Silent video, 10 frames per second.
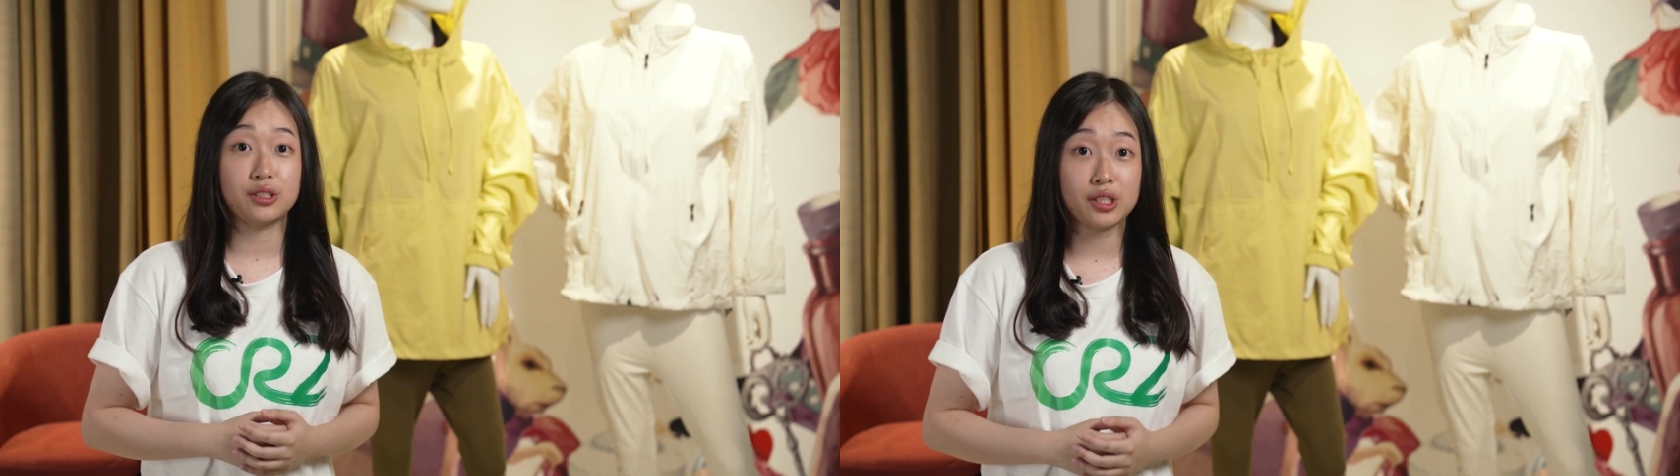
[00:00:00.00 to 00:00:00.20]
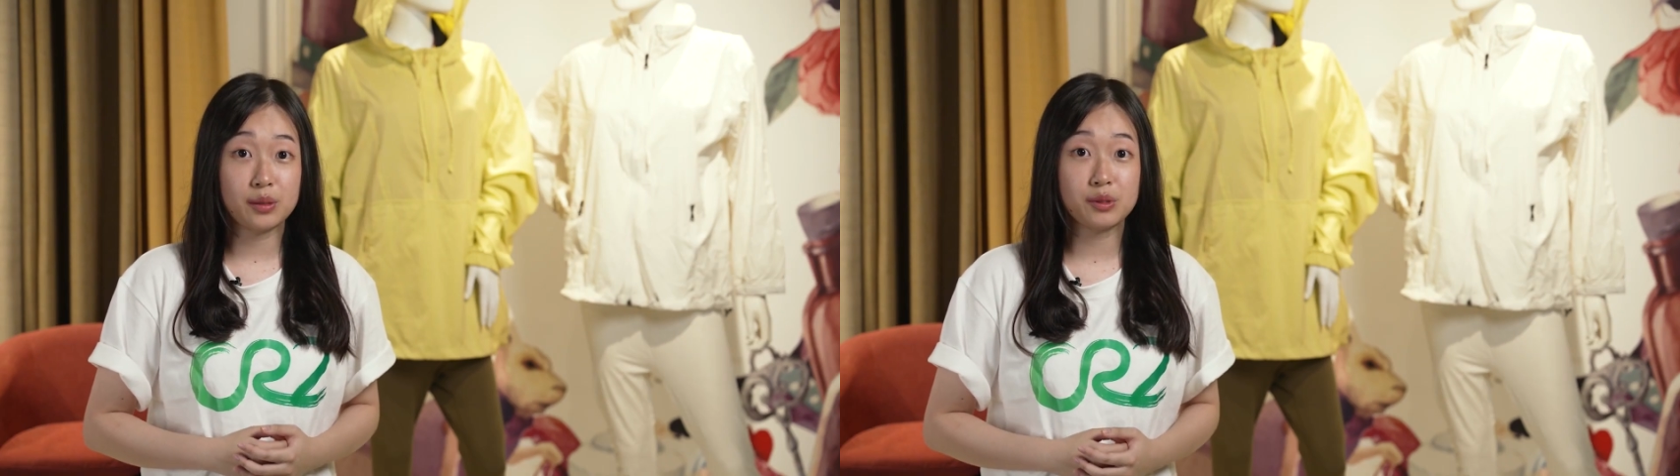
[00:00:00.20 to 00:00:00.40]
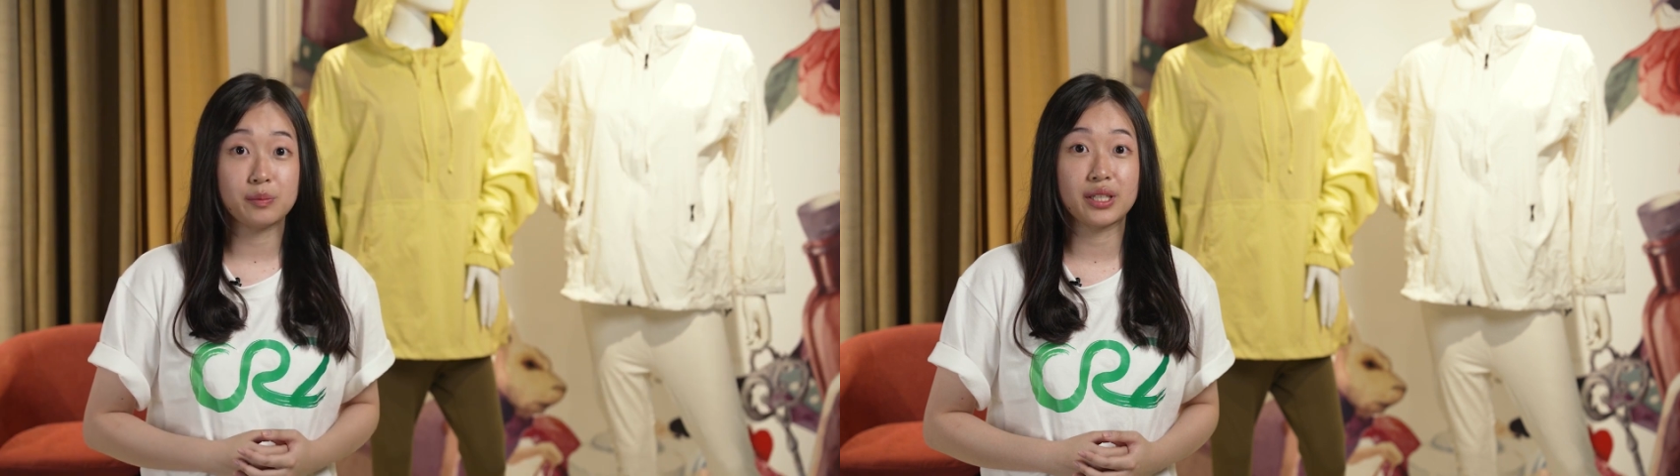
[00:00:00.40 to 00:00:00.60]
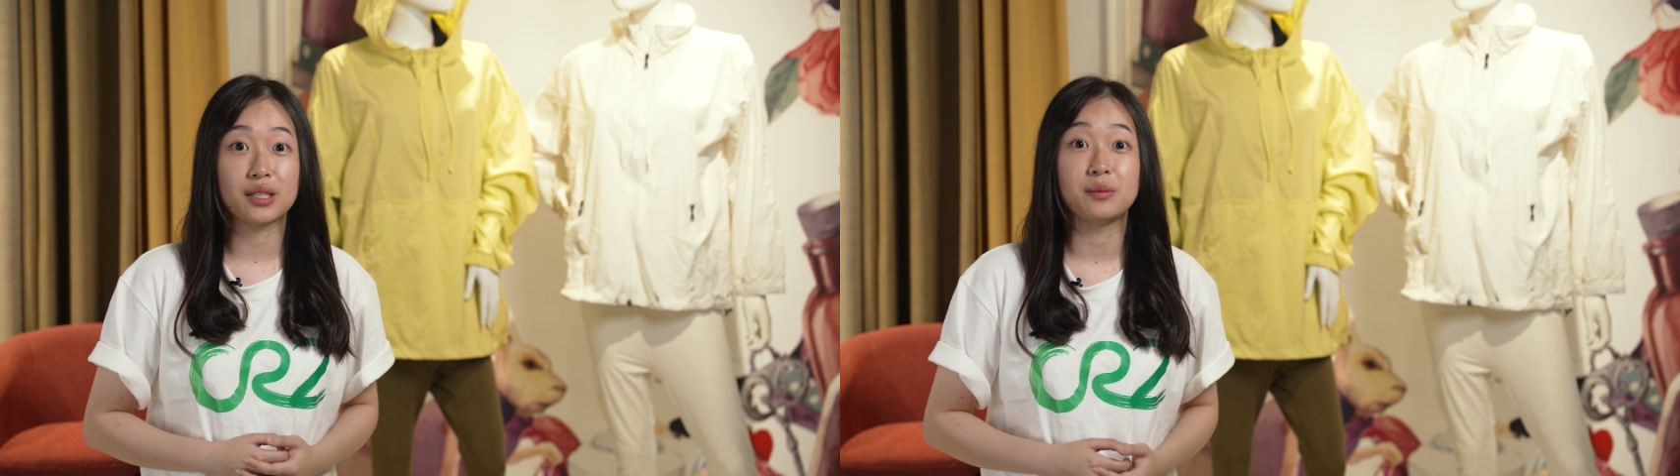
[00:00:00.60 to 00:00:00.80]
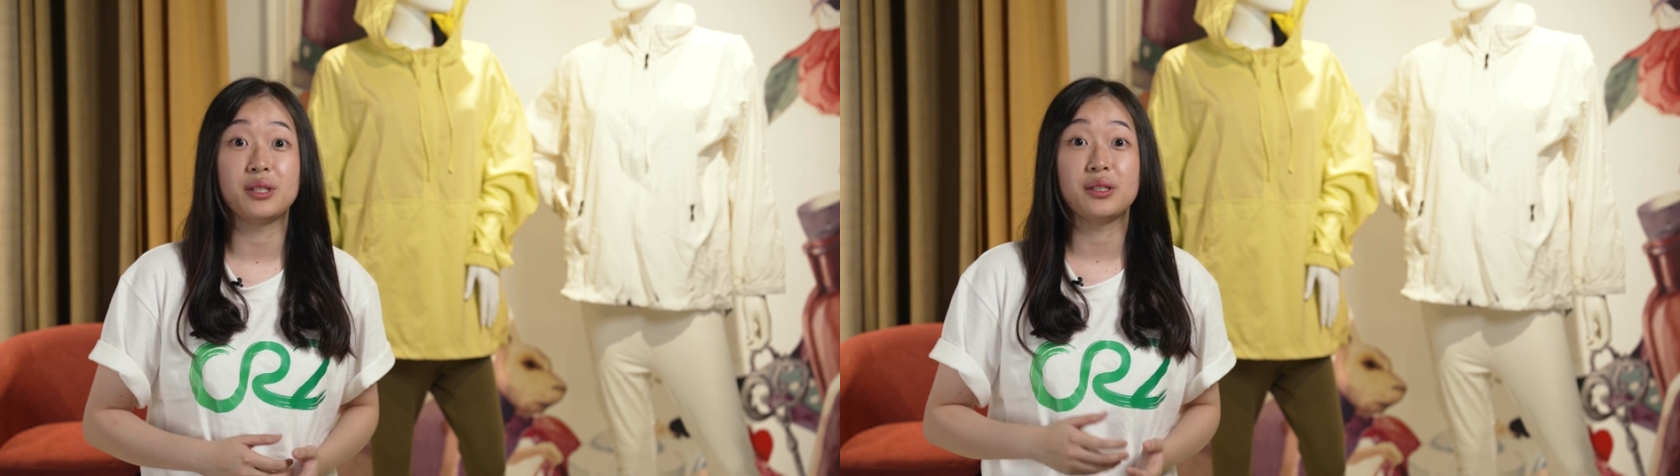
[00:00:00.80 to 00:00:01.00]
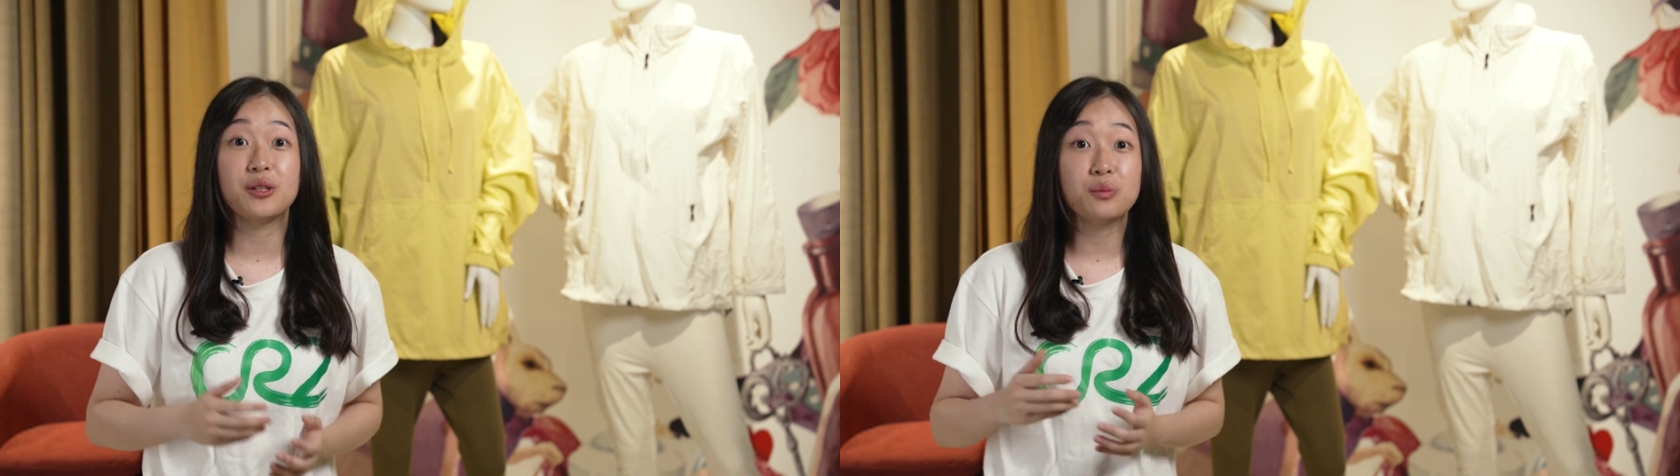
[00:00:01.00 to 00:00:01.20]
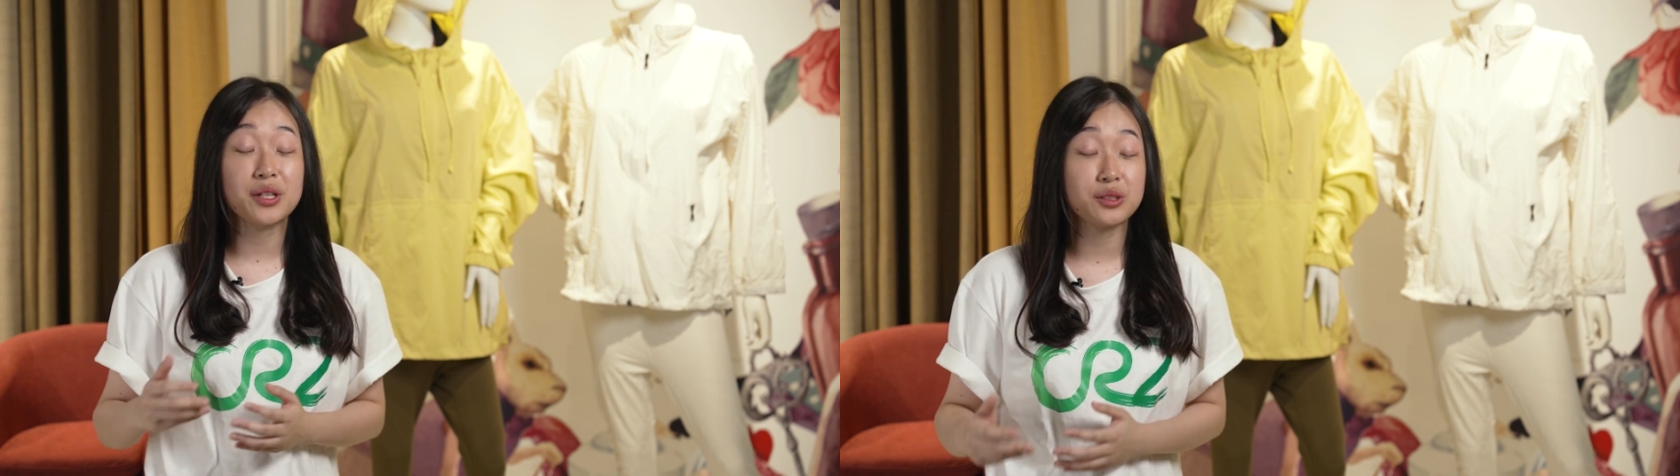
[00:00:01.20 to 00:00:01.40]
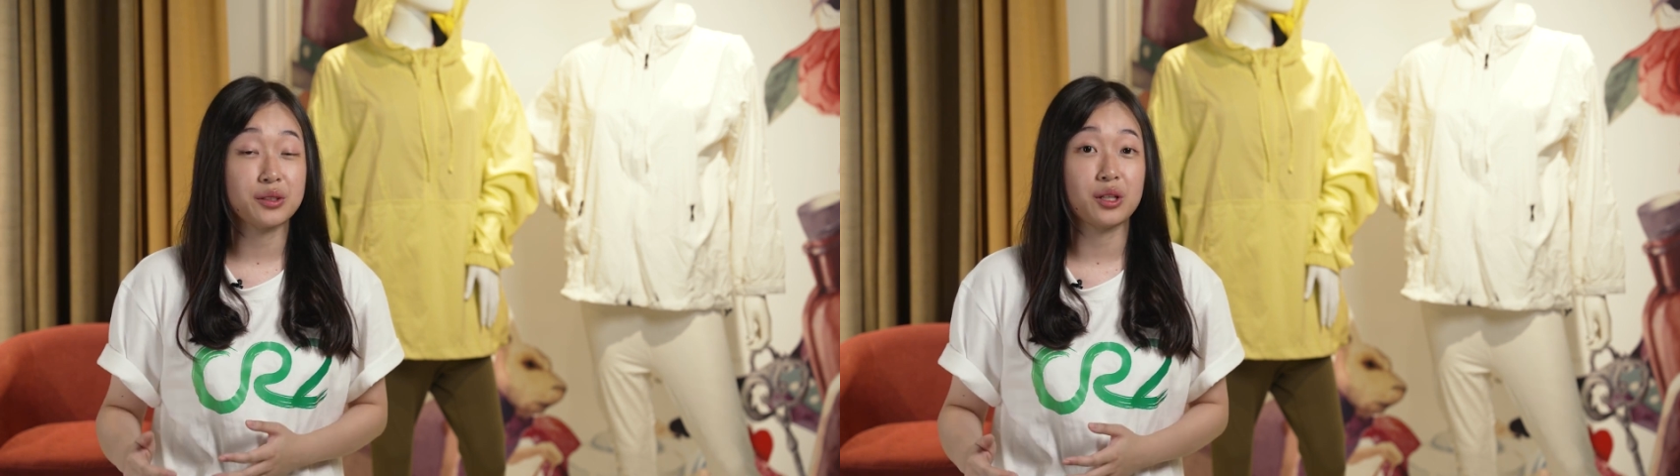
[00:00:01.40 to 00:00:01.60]
chips become a new
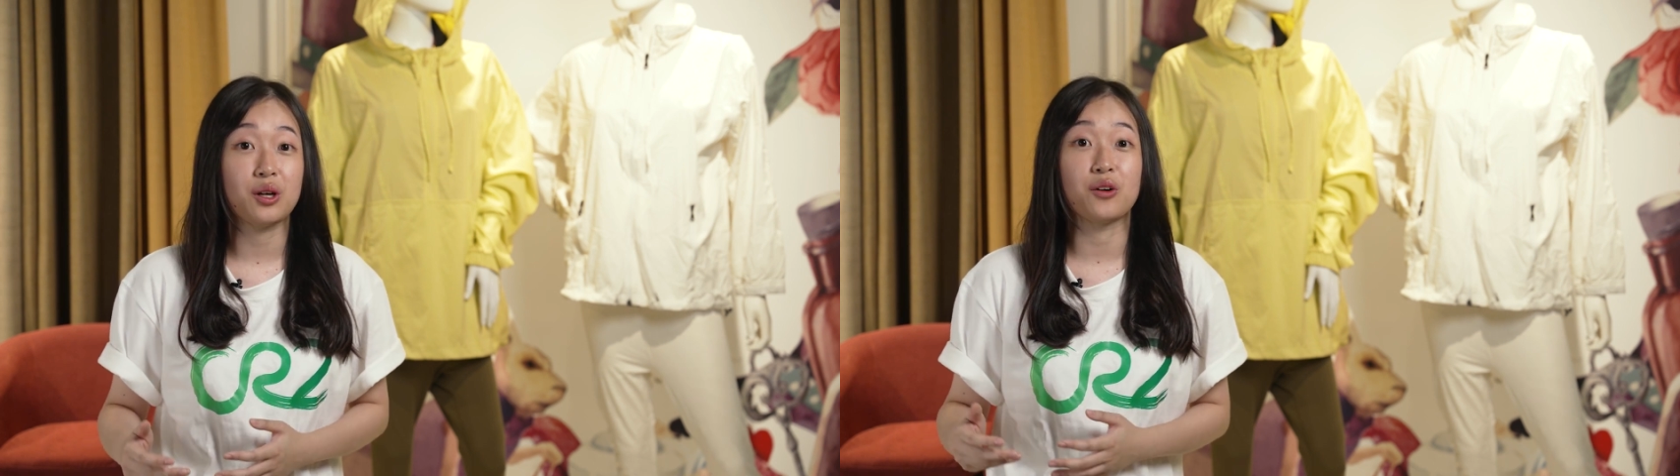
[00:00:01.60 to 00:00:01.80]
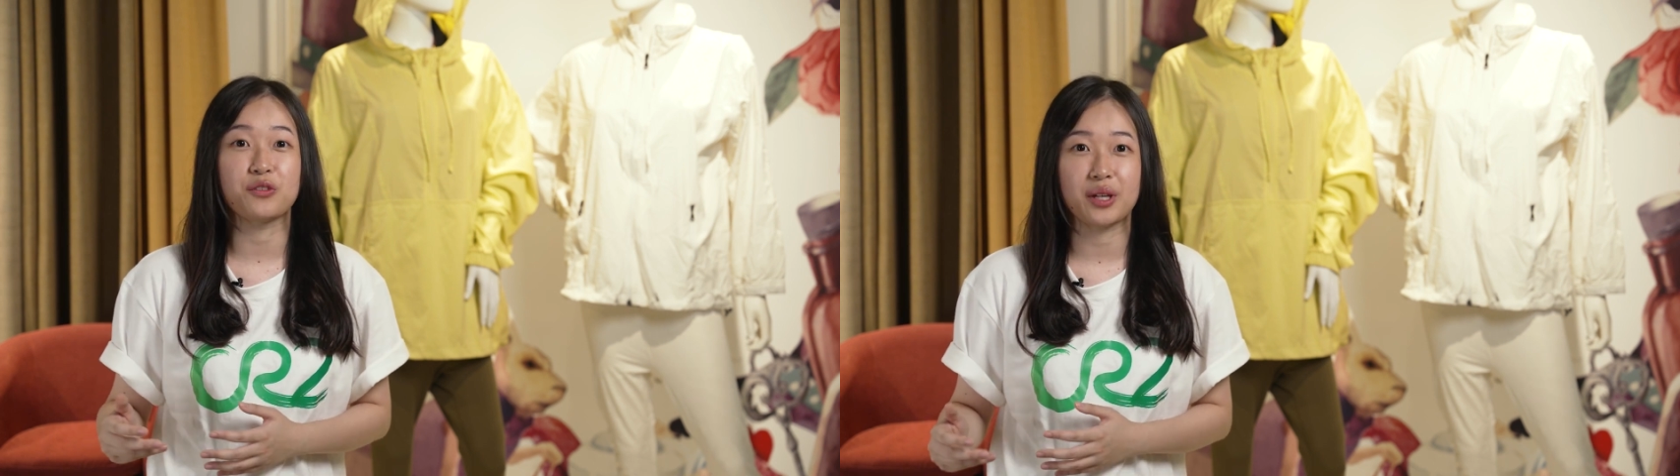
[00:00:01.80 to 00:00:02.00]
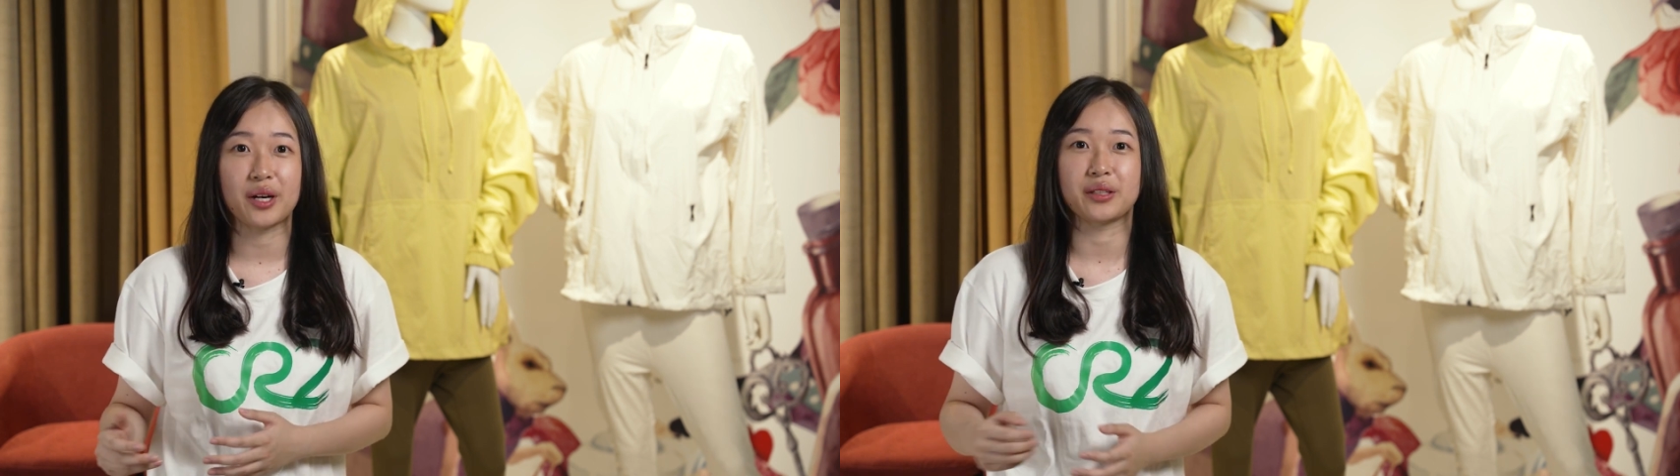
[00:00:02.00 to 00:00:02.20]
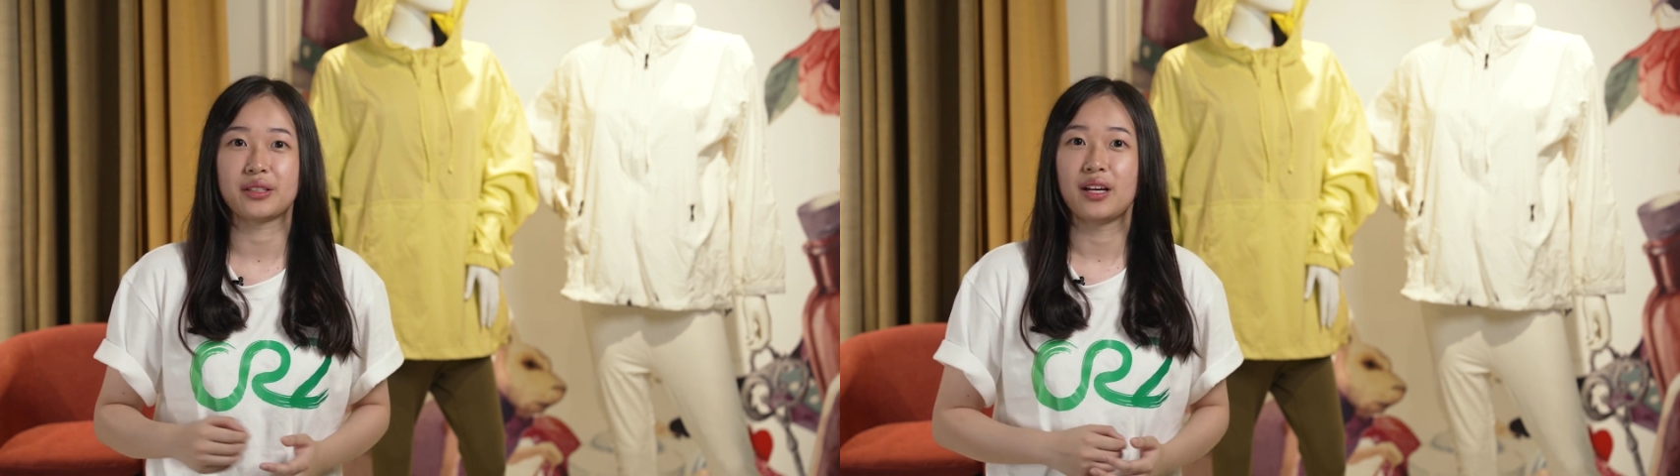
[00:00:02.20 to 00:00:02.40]
material of yarn.